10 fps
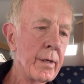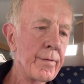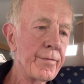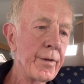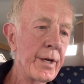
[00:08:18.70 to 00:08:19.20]

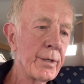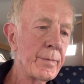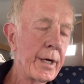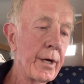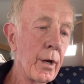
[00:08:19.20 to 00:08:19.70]
for this
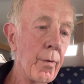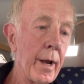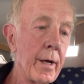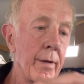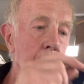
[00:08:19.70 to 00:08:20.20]
particular
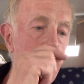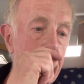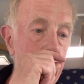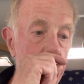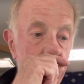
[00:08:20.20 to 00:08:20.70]
one, I
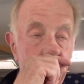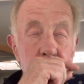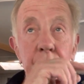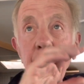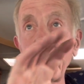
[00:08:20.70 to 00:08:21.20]
got in
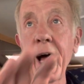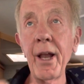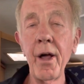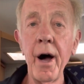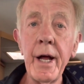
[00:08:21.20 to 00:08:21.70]
touch with the chat
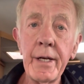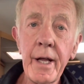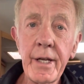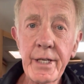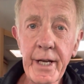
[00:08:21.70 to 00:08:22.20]
line,
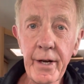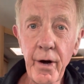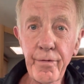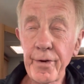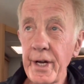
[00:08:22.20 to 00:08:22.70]
and they said
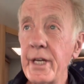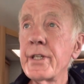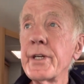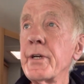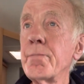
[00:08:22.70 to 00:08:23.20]
over a
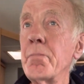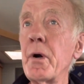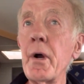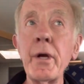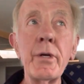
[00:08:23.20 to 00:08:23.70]
heated
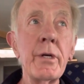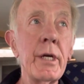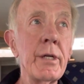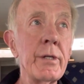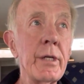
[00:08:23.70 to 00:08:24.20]
mirror you
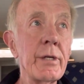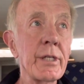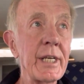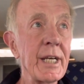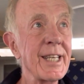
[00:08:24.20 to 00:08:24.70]
need the
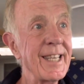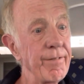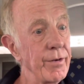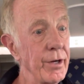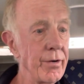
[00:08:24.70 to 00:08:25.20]

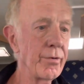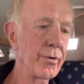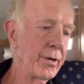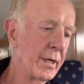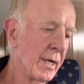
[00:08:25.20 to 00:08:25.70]

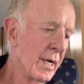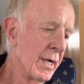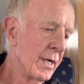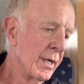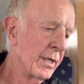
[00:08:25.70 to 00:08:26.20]
6700.
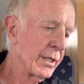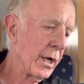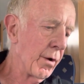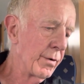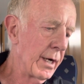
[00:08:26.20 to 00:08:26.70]

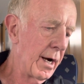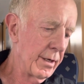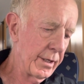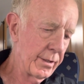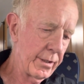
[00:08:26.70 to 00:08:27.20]
So
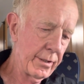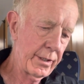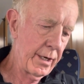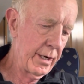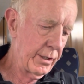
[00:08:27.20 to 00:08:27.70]
dialed into the
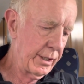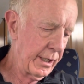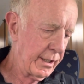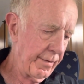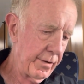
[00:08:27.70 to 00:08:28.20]
search
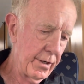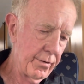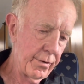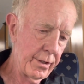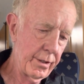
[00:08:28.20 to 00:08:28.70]

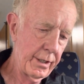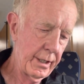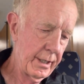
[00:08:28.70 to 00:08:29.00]
6700,